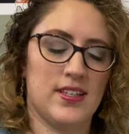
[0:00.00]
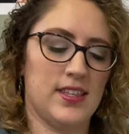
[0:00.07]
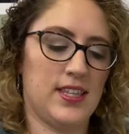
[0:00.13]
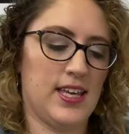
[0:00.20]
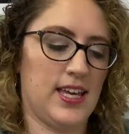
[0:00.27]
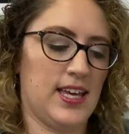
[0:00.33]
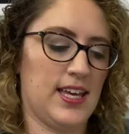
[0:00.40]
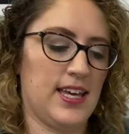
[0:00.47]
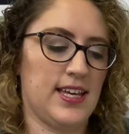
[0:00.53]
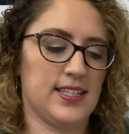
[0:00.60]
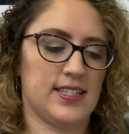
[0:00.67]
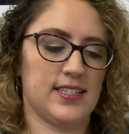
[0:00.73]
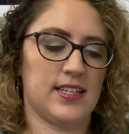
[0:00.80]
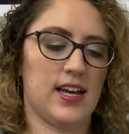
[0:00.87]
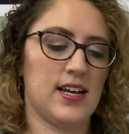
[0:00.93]
the
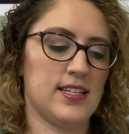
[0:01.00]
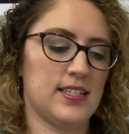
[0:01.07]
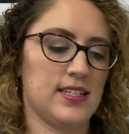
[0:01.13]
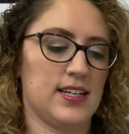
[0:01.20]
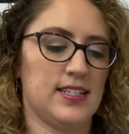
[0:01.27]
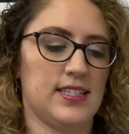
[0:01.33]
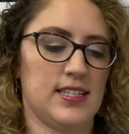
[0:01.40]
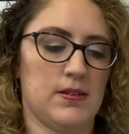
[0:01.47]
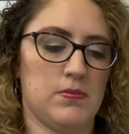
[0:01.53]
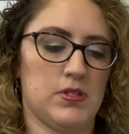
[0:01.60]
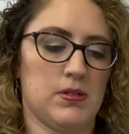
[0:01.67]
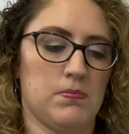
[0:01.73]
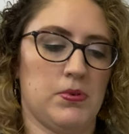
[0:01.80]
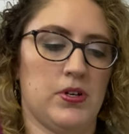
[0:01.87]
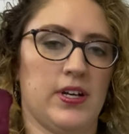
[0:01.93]
skirt side seams
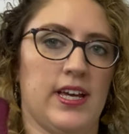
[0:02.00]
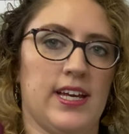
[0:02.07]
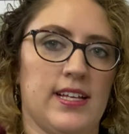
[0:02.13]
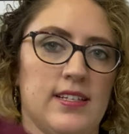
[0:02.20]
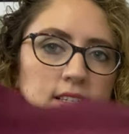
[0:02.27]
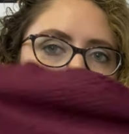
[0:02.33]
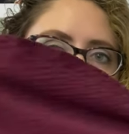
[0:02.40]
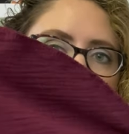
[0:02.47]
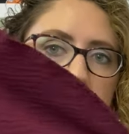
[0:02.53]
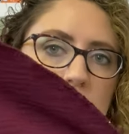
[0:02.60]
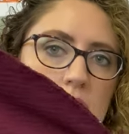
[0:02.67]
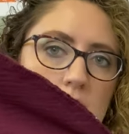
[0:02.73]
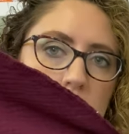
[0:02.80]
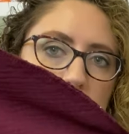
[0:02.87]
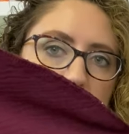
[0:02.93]
and pockets
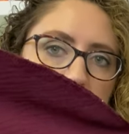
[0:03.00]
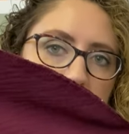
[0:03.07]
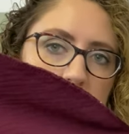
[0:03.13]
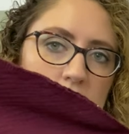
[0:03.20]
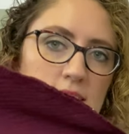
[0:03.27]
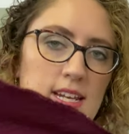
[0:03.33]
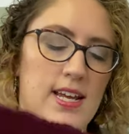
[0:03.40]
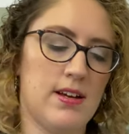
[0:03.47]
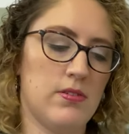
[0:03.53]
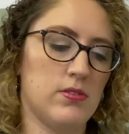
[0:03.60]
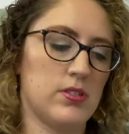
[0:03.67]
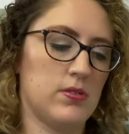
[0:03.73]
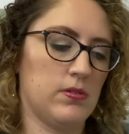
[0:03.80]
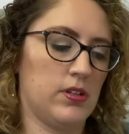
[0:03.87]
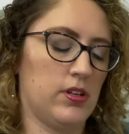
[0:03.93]
are all done now,
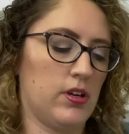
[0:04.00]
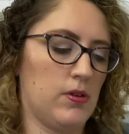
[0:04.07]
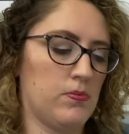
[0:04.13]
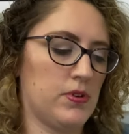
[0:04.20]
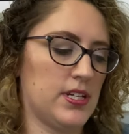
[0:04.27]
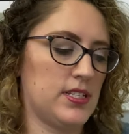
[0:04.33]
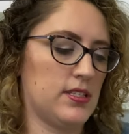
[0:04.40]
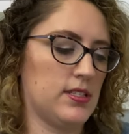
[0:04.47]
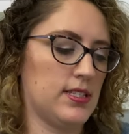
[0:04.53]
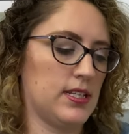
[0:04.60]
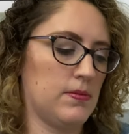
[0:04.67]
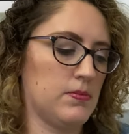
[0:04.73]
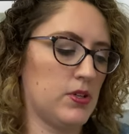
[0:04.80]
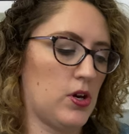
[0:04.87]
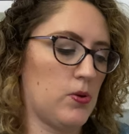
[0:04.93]
so I'm going to go press the
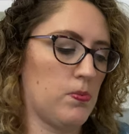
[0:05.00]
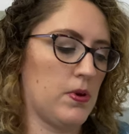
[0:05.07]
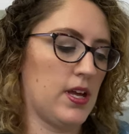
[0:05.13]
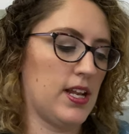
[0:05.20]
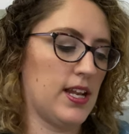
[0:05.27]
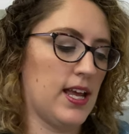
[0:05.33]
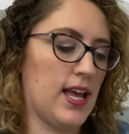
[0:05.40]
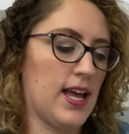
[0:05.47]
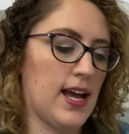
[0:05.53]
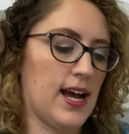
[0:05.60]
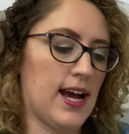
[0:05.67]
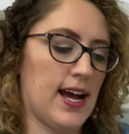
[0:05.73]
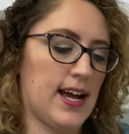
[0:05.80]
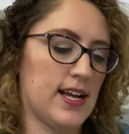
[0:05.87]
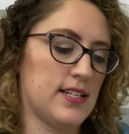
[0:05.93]
seams open,
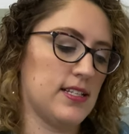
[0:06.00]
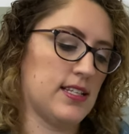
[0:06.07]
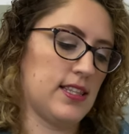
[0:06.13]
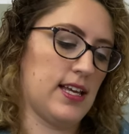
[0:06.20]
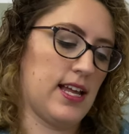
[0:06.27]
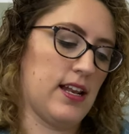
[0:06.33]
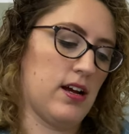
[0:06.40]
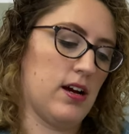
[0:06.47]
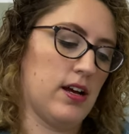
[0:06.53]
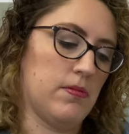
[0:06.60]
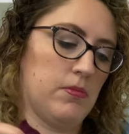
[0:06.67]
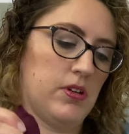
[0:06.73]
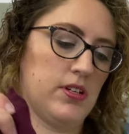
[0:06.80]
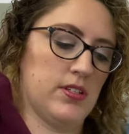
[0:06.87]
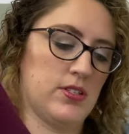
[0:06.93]
and then
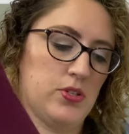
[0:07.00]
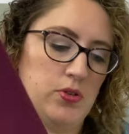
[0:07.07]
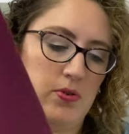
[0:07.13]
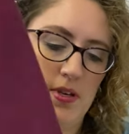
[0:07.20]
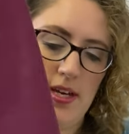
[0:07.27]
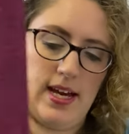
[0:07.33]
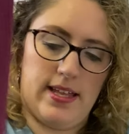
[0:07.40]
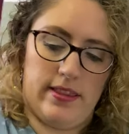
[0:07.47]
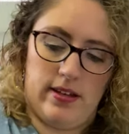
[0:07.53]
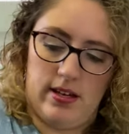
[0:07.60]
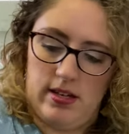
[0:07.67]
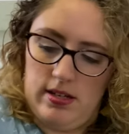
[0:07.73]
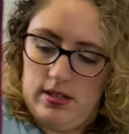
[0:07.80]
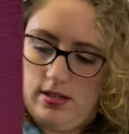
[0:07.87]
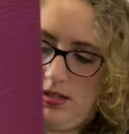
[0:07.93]
I'm going to
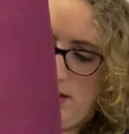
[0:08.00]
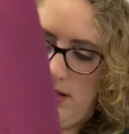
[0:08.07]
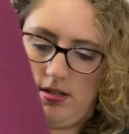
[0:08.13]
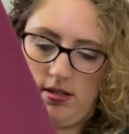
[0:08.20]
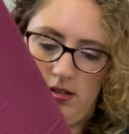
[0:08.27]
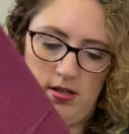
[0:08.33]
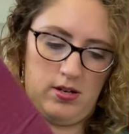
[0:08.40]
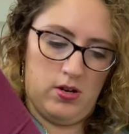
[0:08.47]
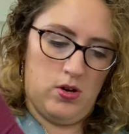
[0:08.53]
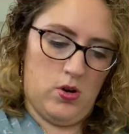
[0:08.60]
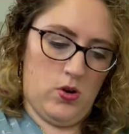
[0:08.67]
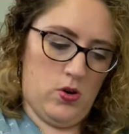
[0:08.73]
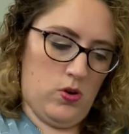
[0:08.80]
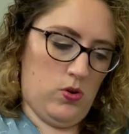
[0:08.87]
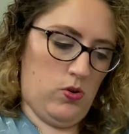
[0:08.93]
gather
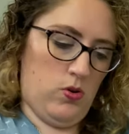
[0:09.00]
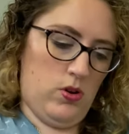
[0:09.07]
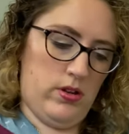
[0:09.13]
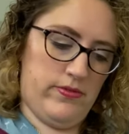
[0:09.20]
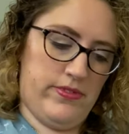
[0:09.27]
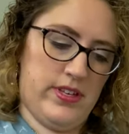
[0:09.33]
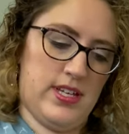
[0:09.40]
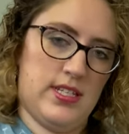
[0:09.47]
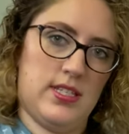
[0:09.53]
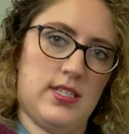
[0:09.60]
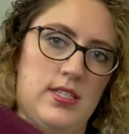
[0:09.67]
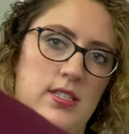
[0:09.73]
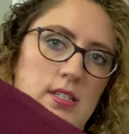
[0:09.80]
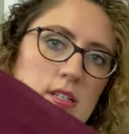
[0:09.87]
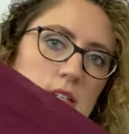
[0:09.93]
all of
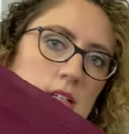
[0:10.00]
this